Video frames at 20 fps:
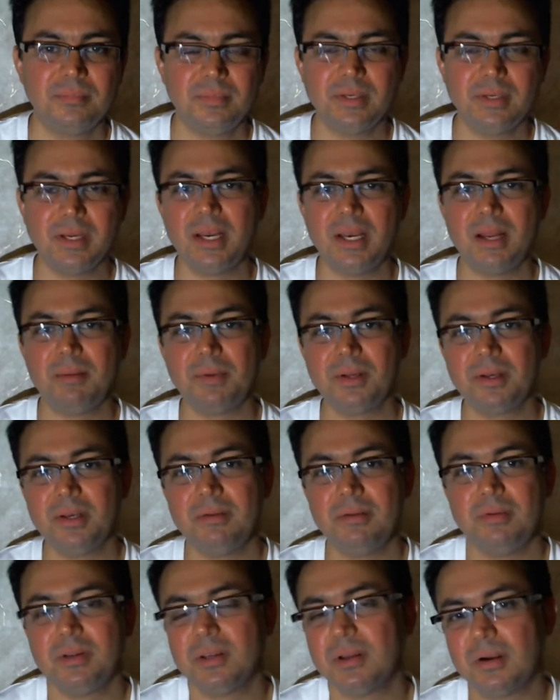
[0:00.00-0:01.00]
dynamic
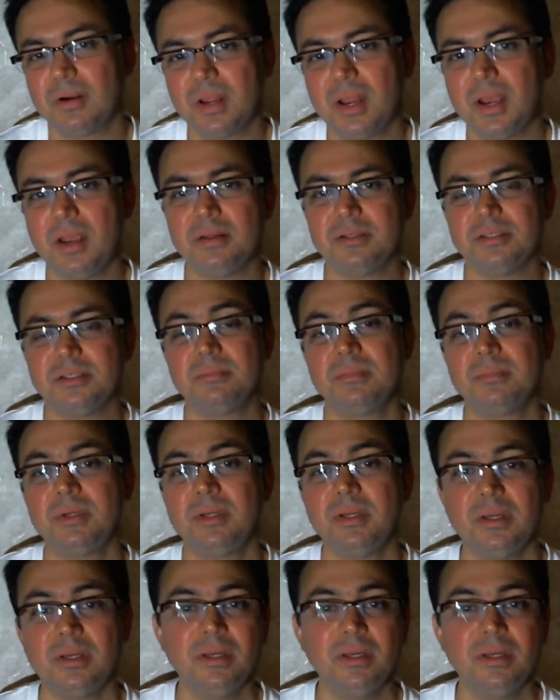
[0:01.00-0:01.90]
living organism